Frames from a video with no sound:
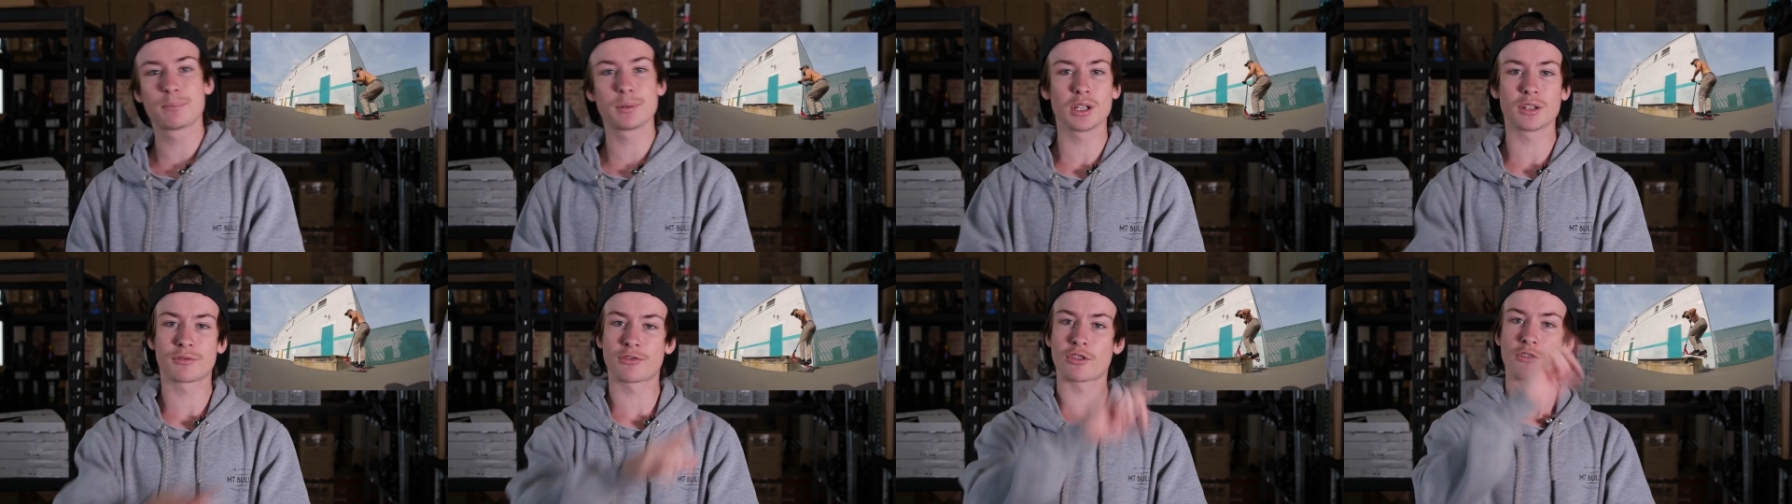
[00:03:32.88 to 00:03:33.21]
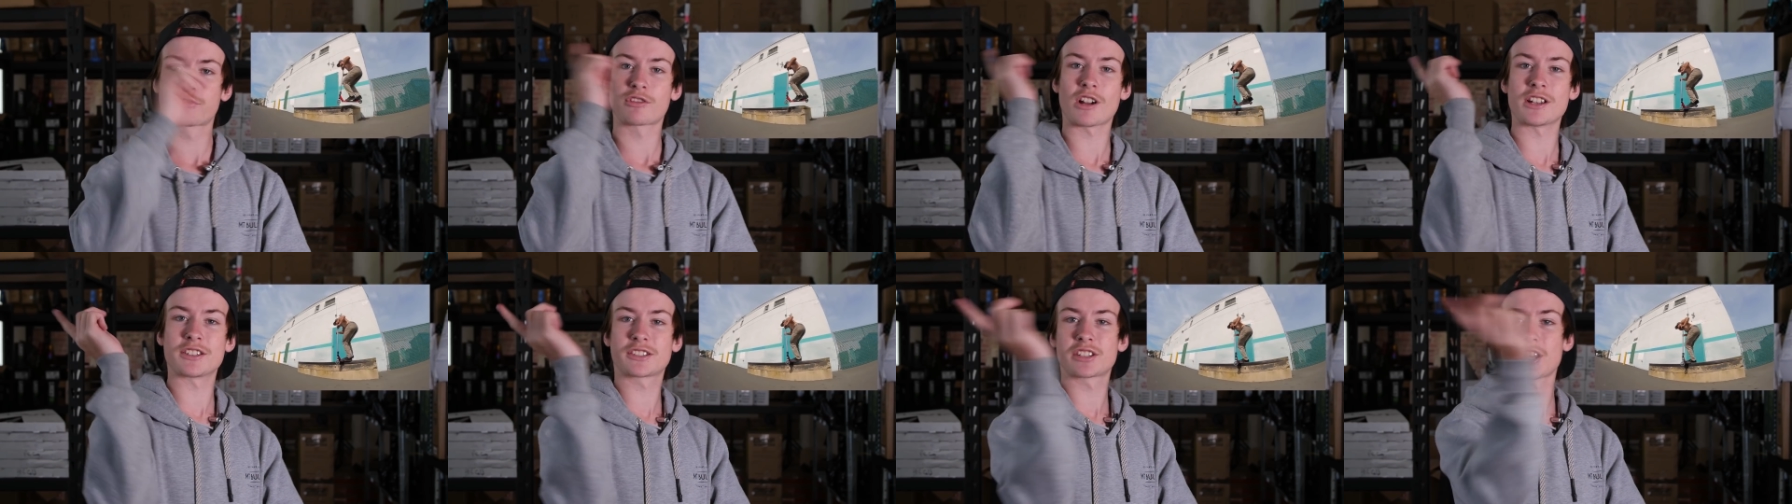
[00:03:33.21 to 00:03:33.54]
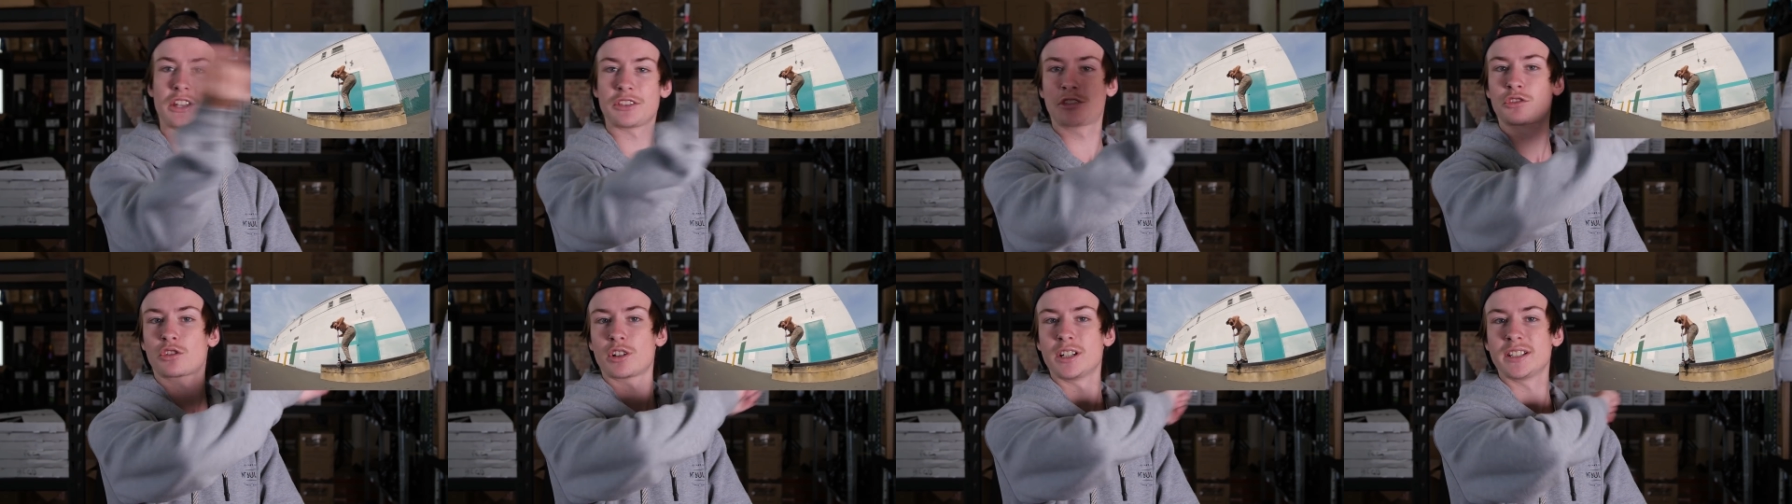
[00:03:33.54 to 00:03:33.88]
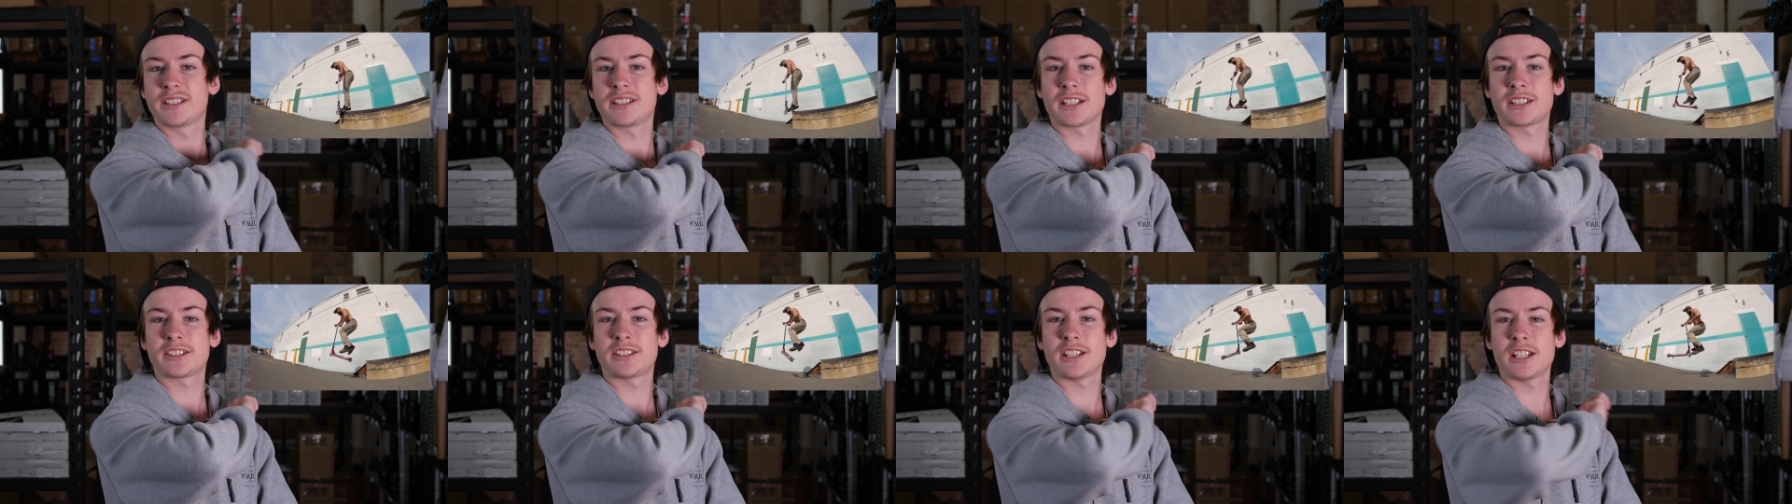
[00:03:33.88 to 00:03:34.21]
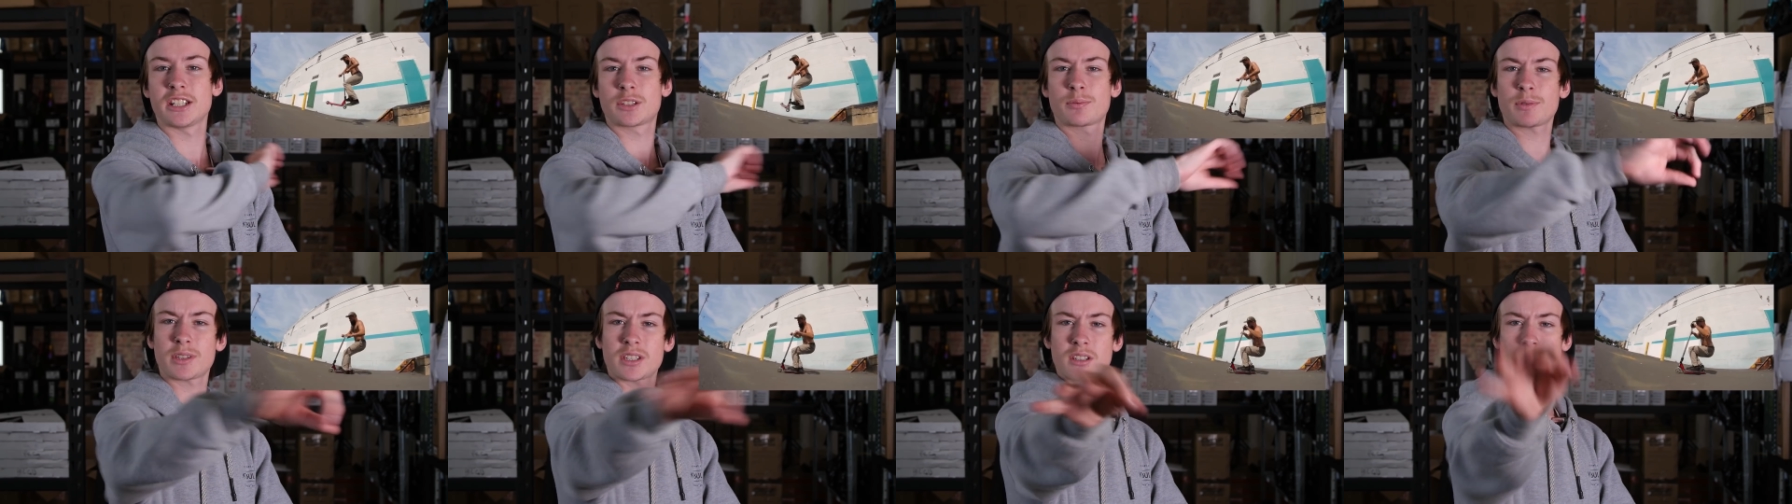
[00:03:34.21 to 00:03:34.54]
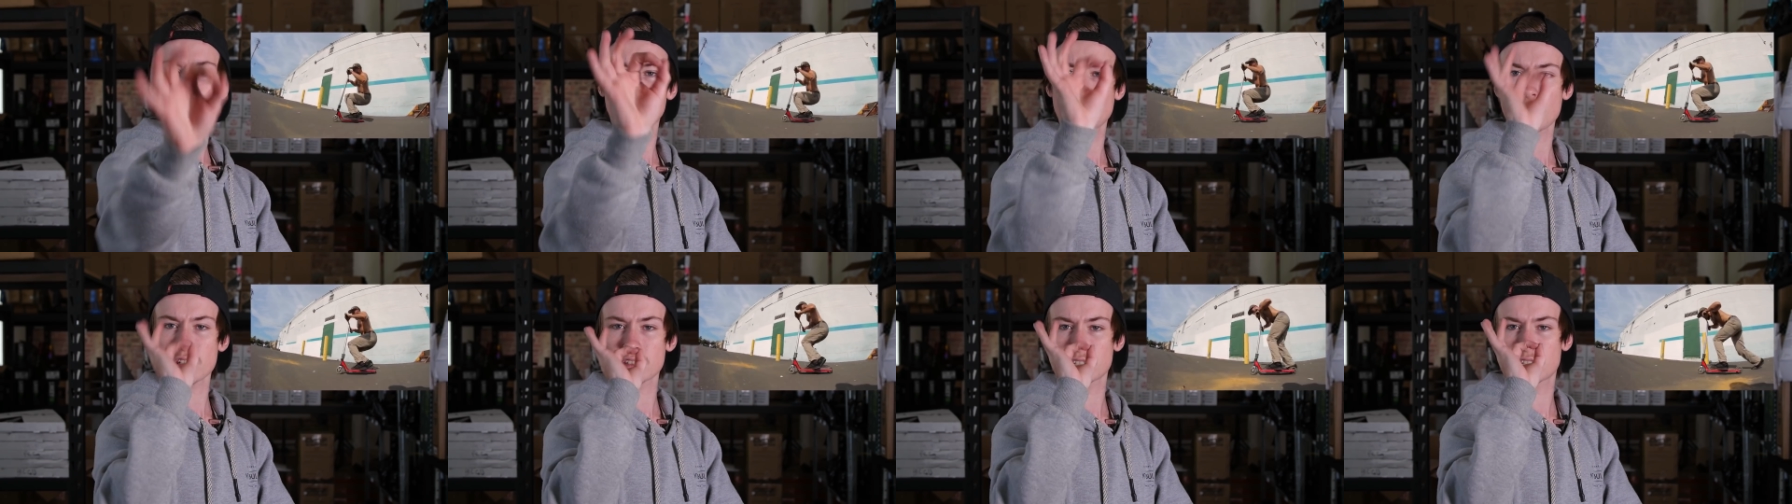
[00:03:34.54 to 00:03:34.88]
beautiful frontside three sixties with the
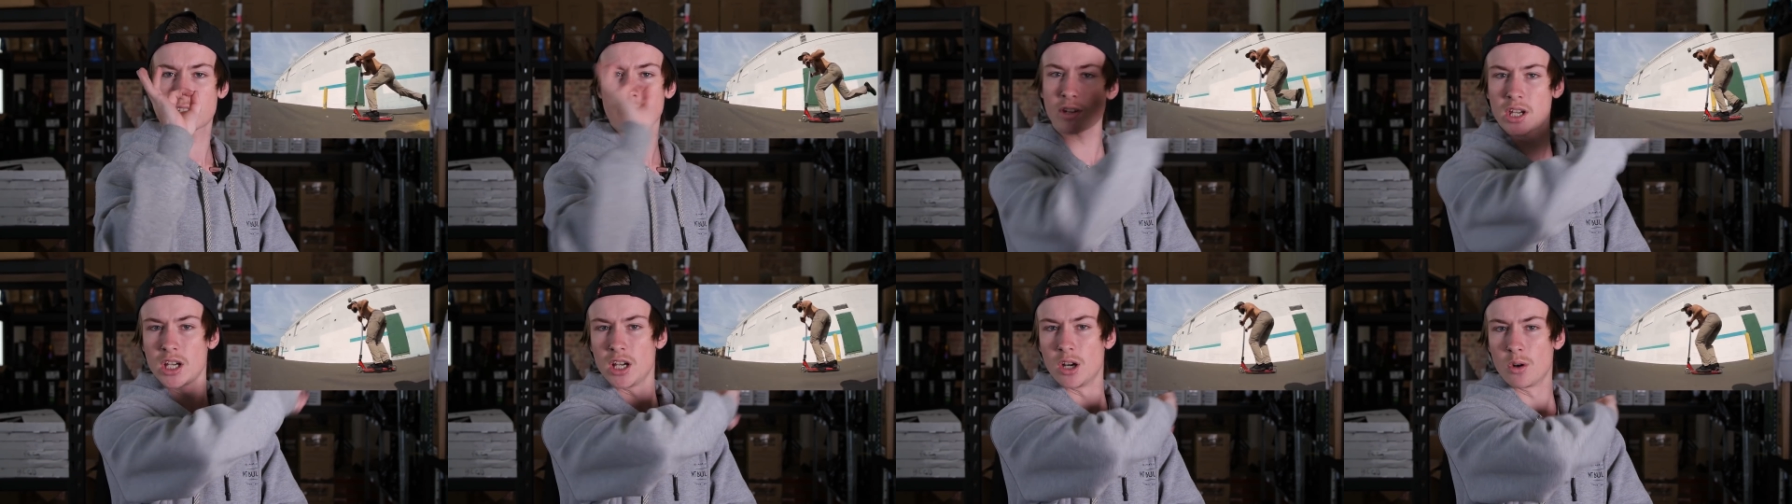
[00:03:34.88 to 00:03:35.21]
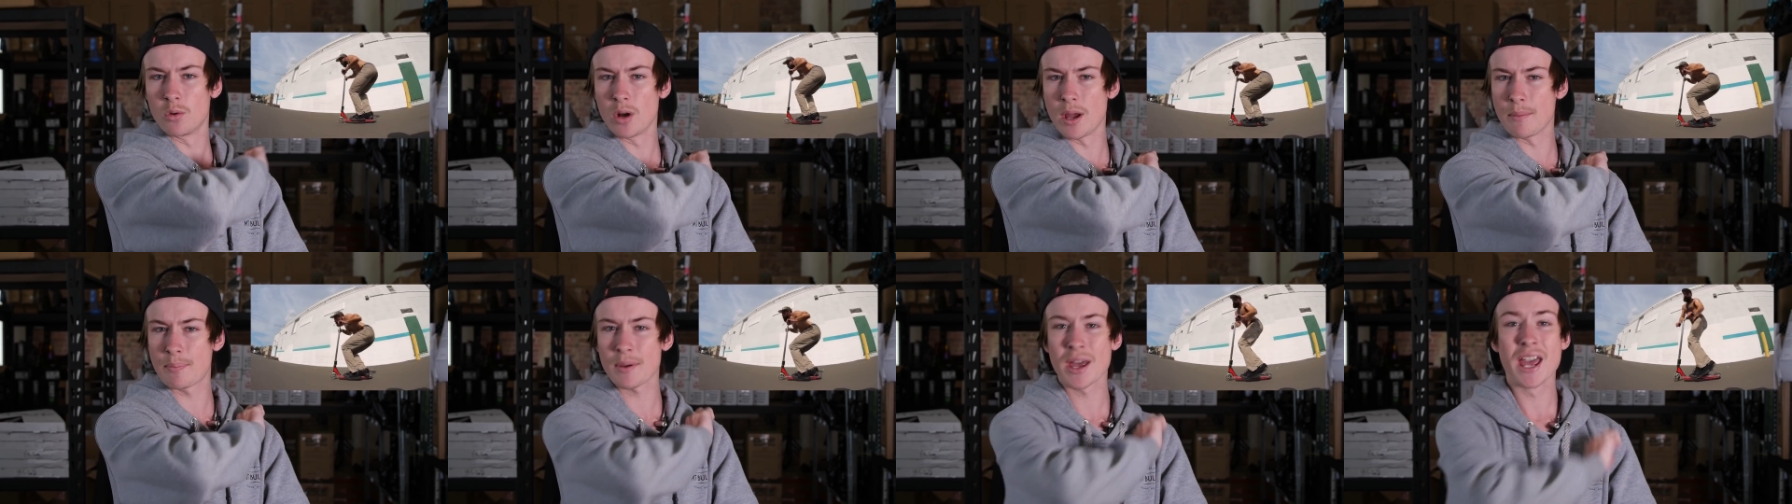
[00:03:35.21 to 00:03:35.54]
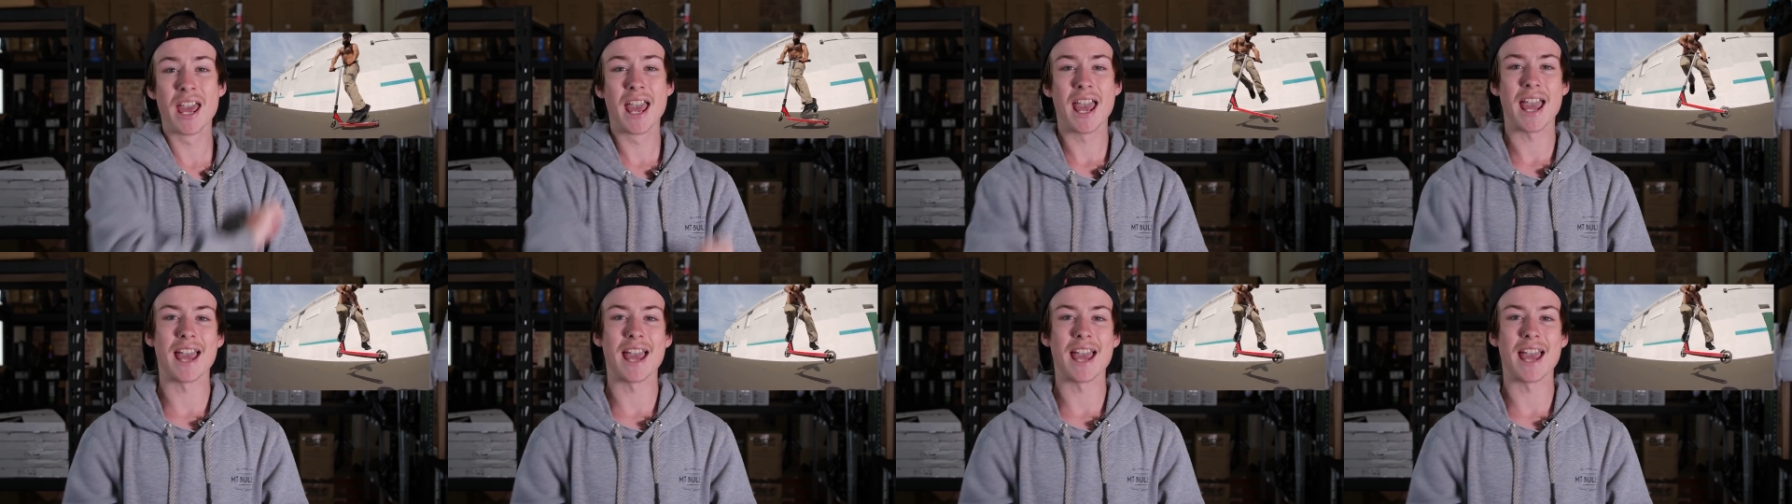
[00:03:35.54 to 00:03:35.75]
touch of a heel whip,